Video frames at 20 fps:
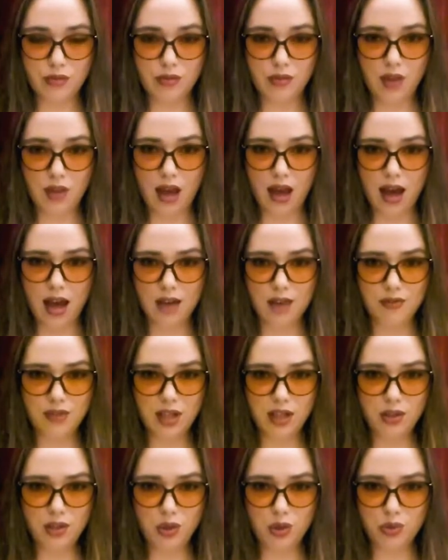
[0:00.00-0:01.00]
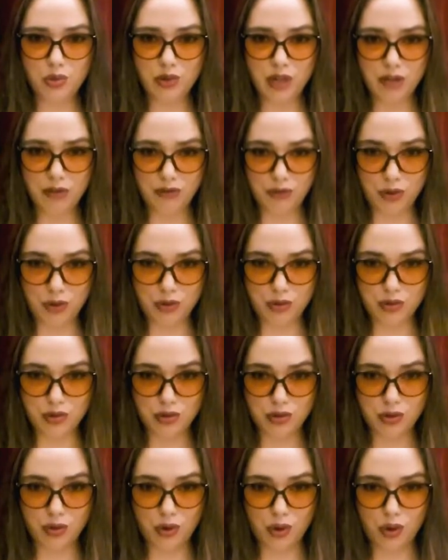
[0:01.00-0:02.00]
Have they no
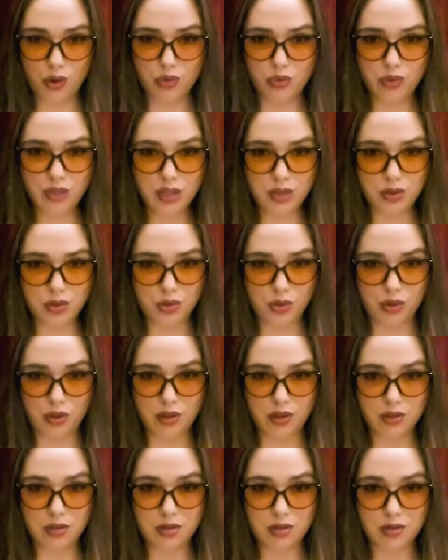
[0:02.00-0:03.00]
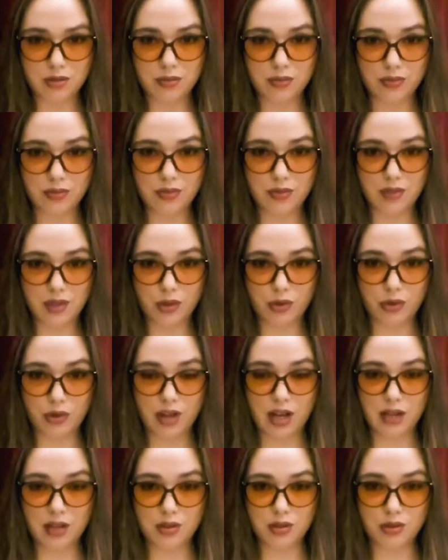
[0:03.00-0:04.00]
refuge or resource?
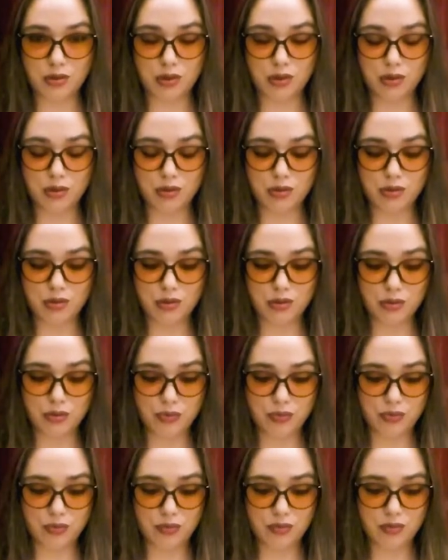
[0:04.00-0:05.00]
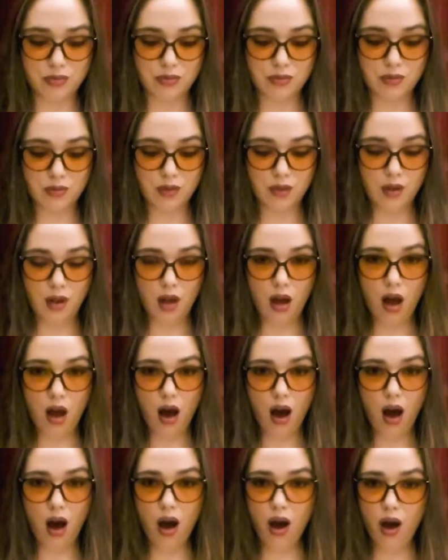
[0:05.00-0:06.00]
cried Scrooge.
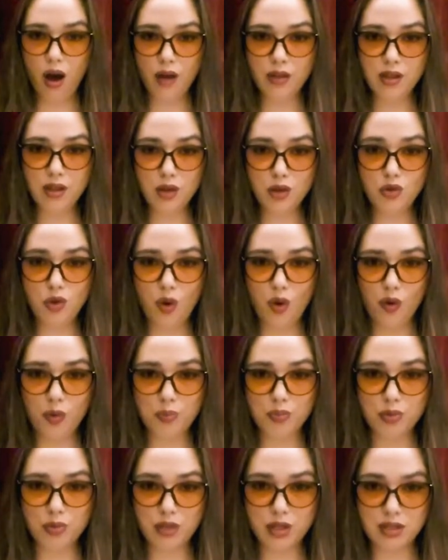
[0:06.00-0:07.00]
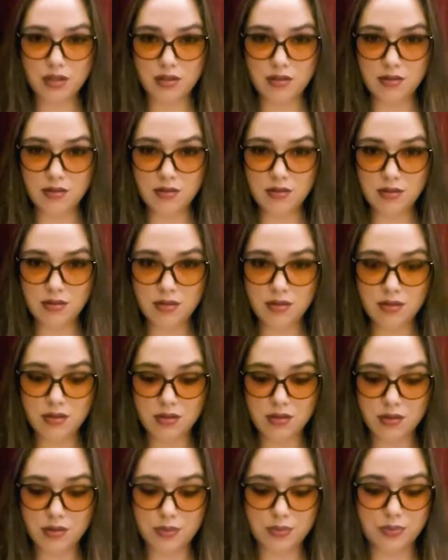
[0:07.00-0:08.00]
Are there no
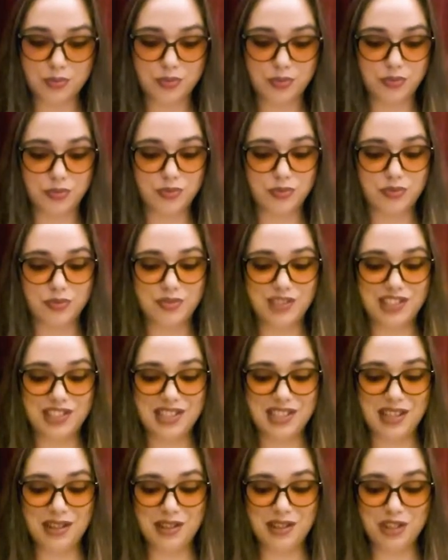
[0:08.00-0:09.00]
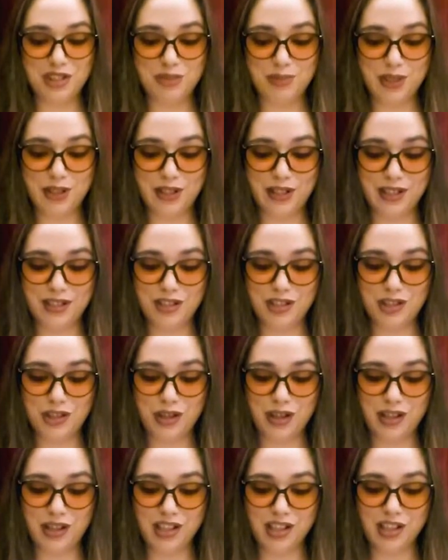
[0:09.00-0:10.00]
prisons? said the spirit,
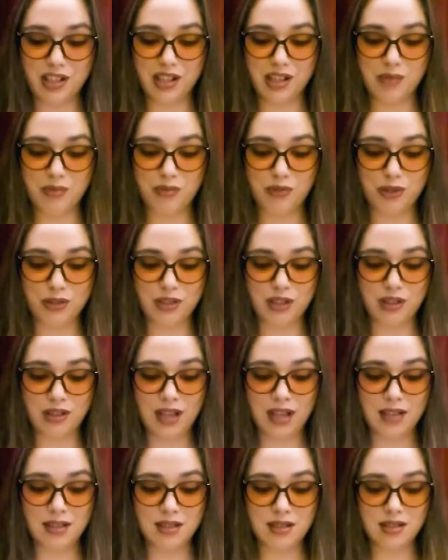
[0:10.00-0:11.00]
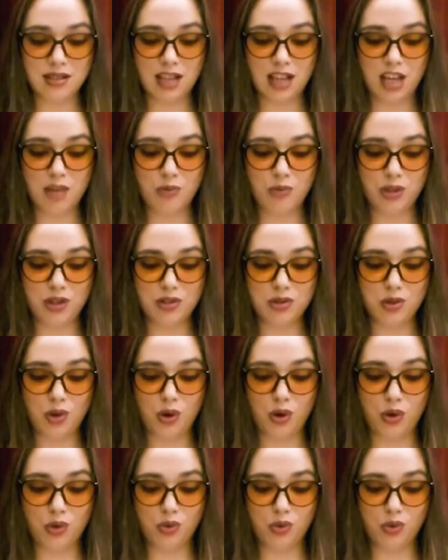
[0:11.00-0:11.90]
turning on him for the last time with his own